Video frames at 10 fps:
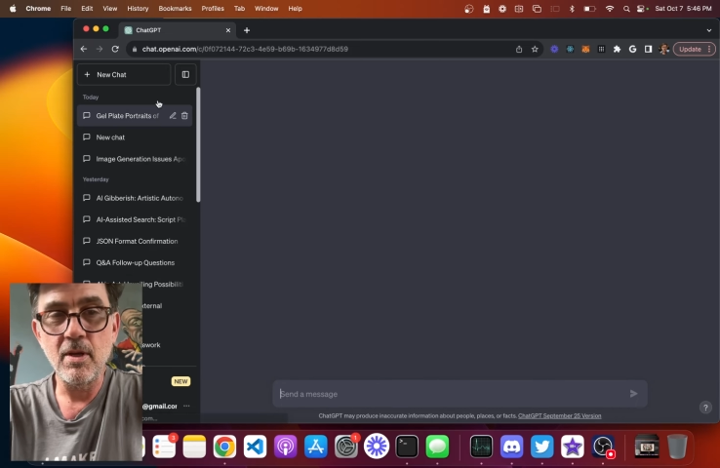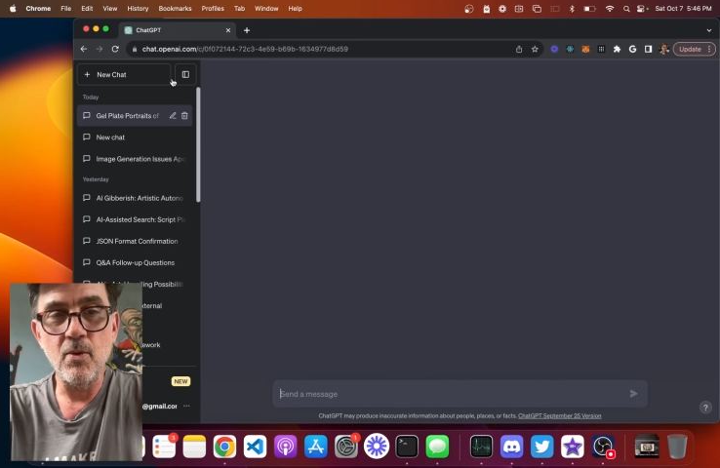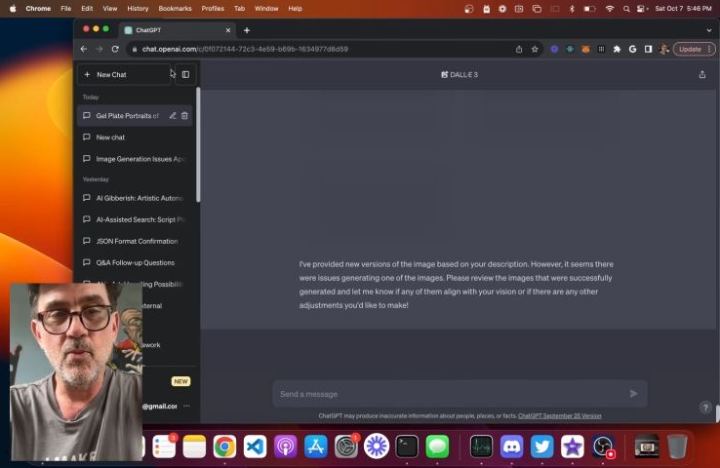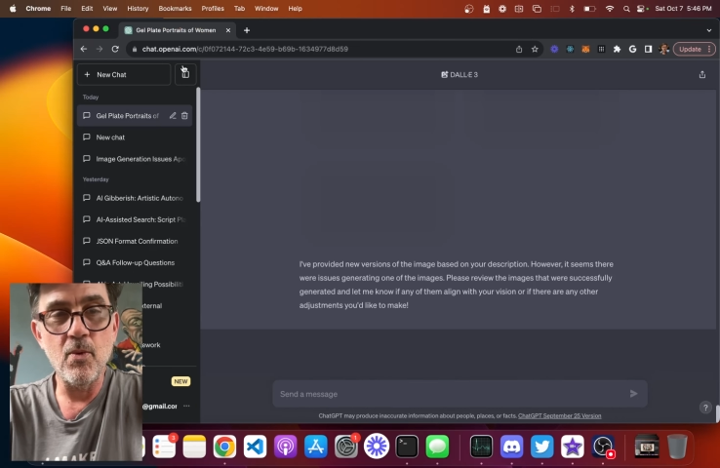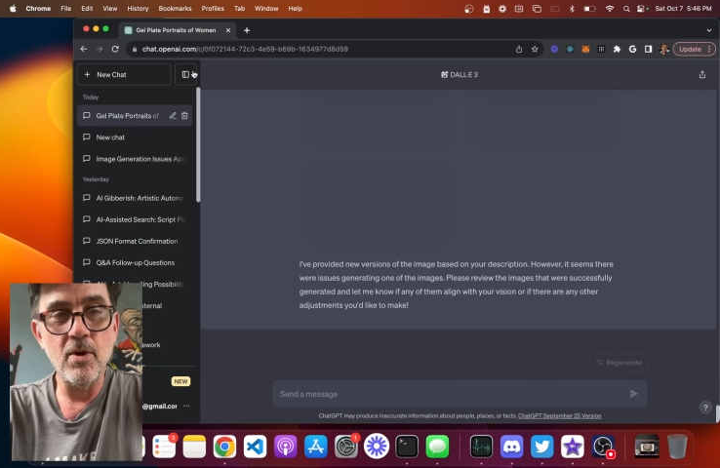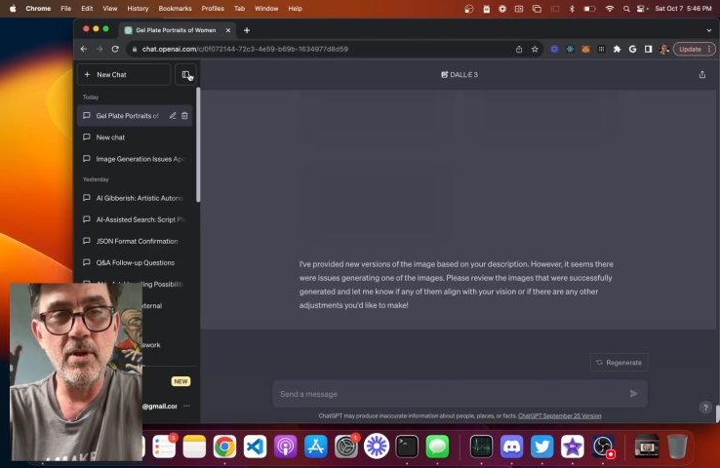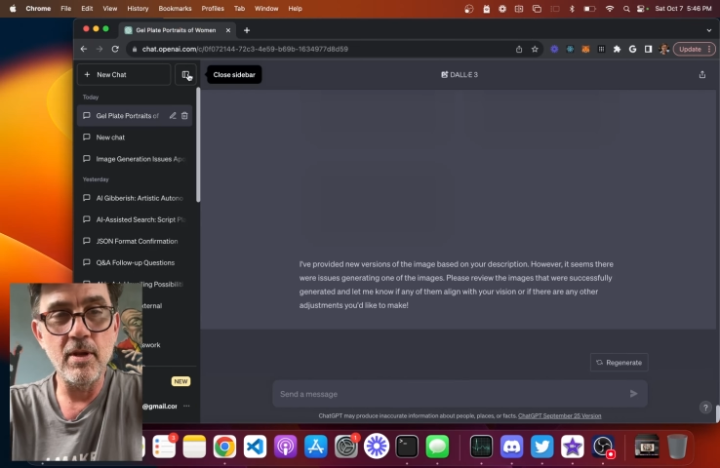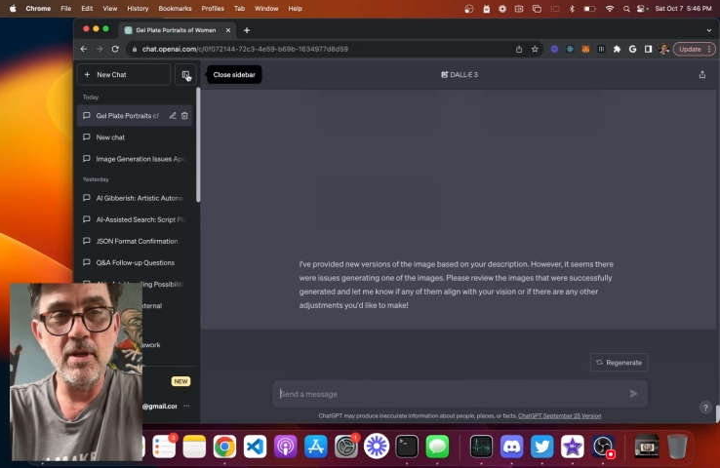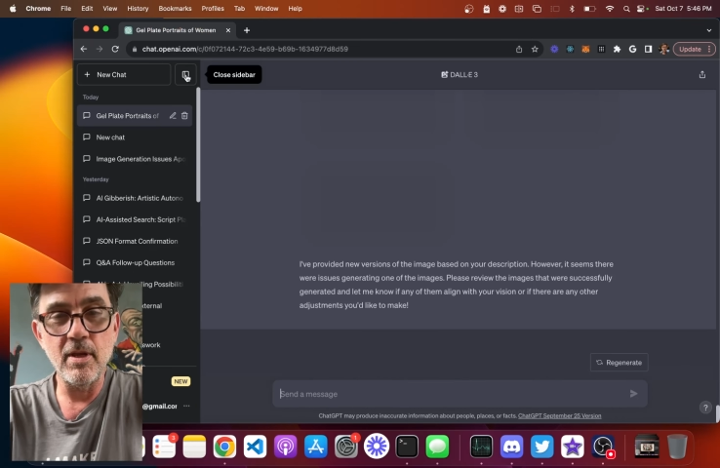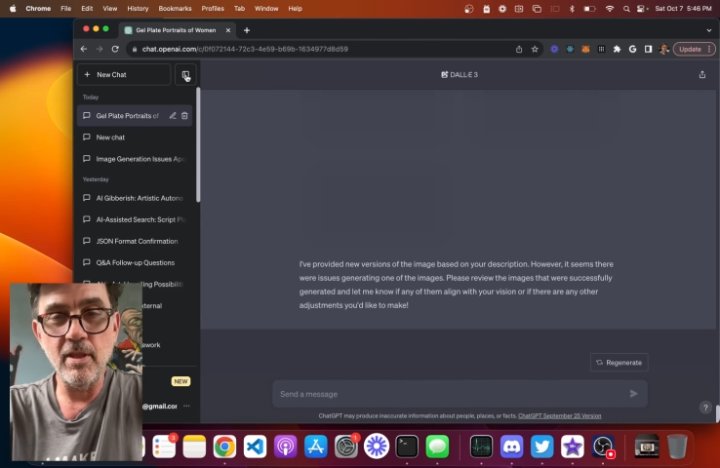
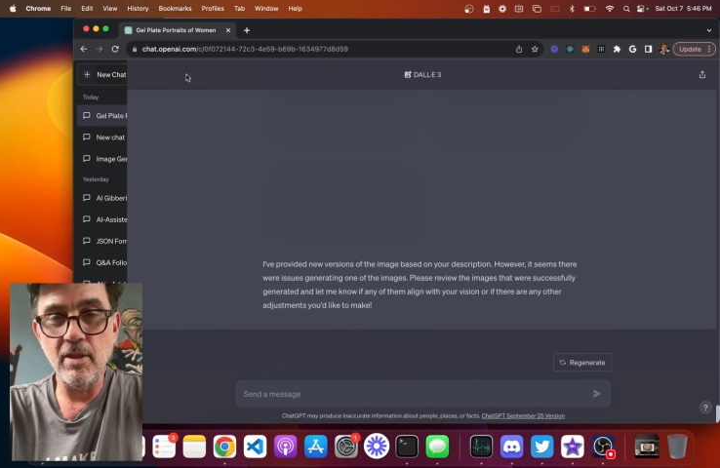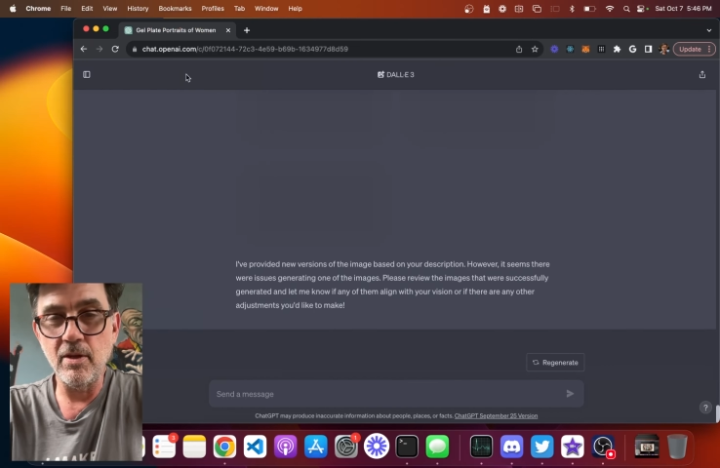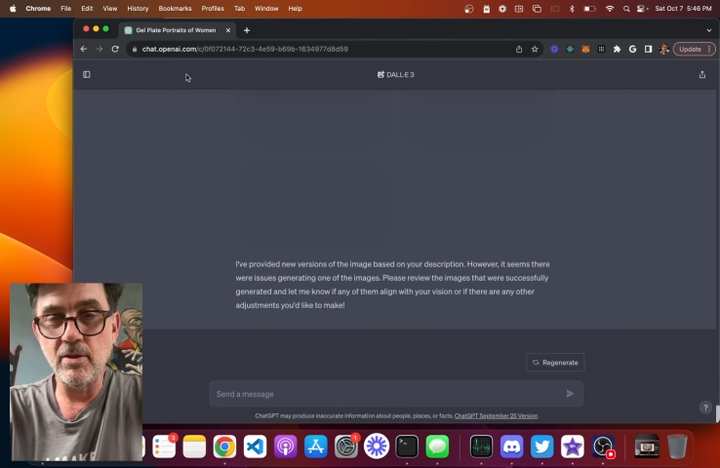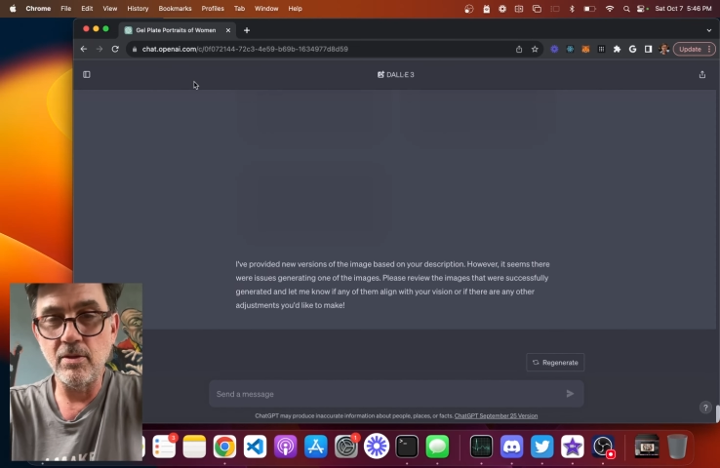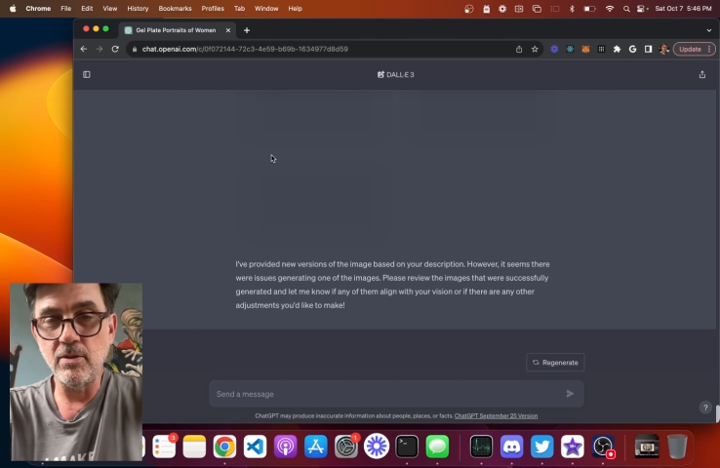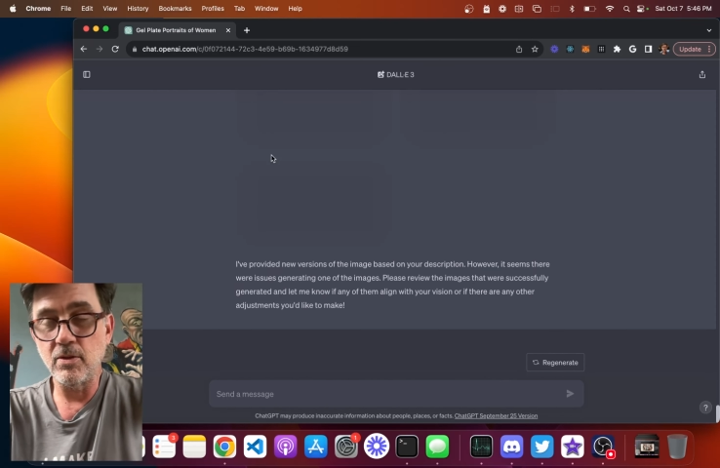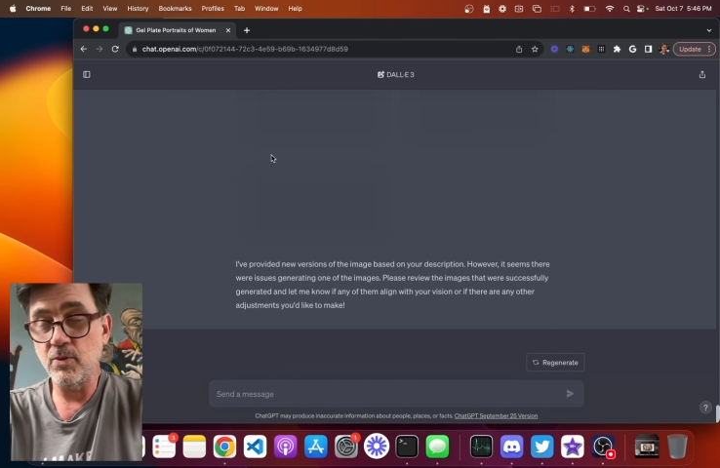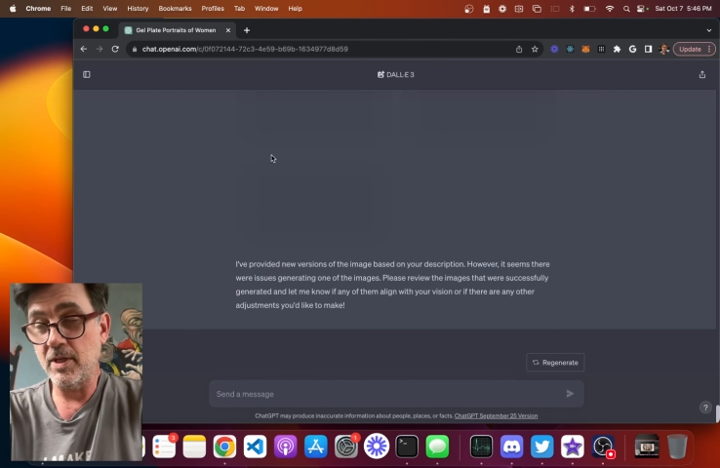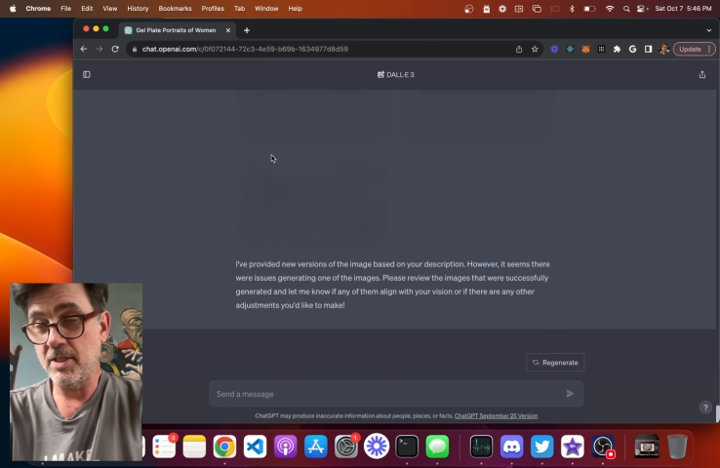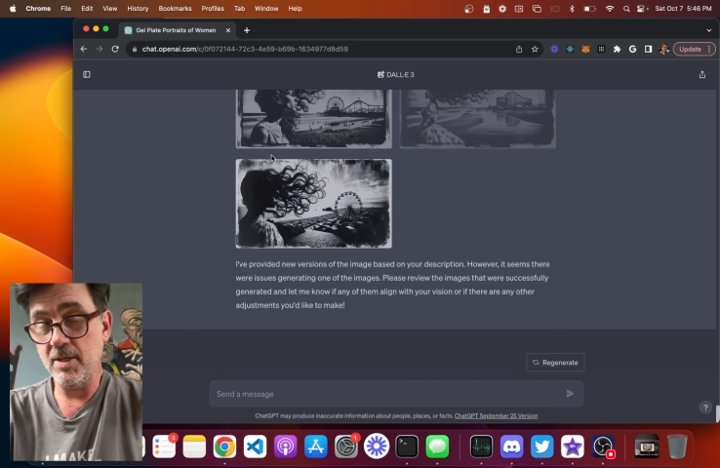one little
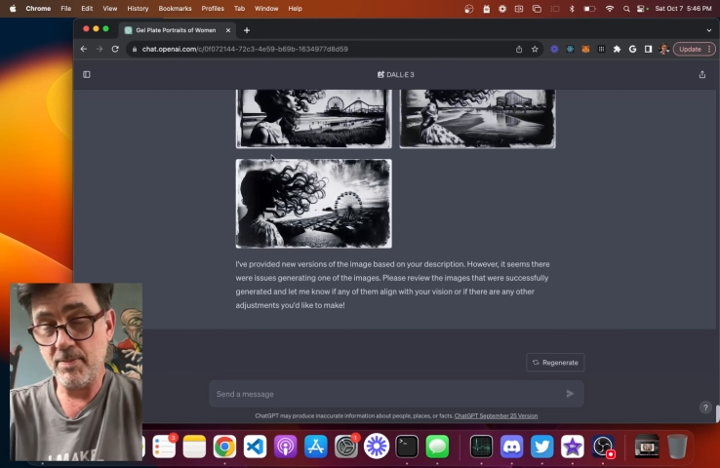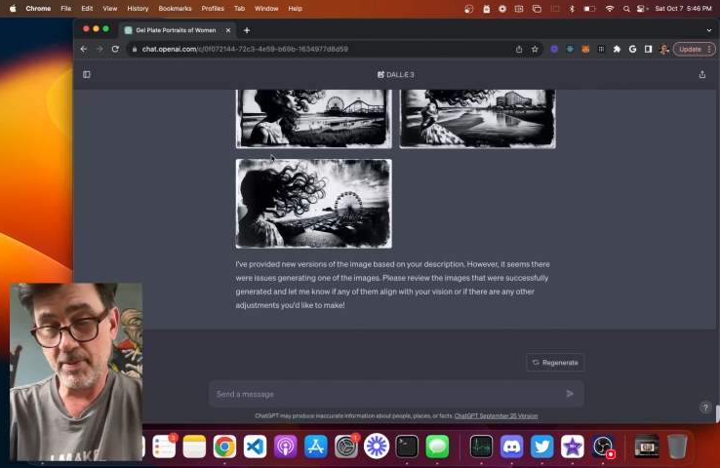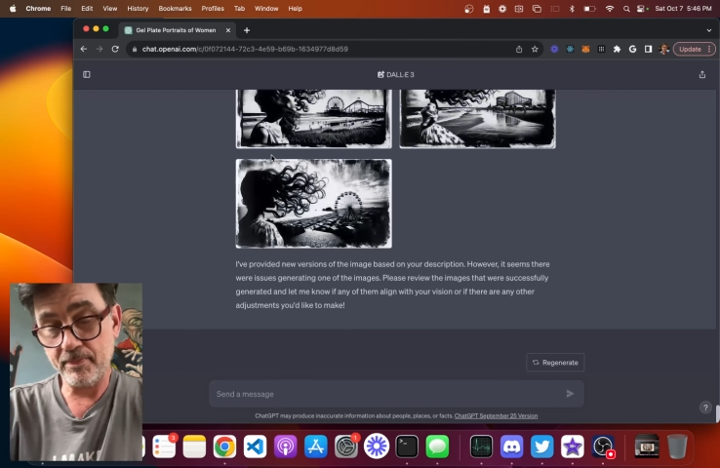quick tip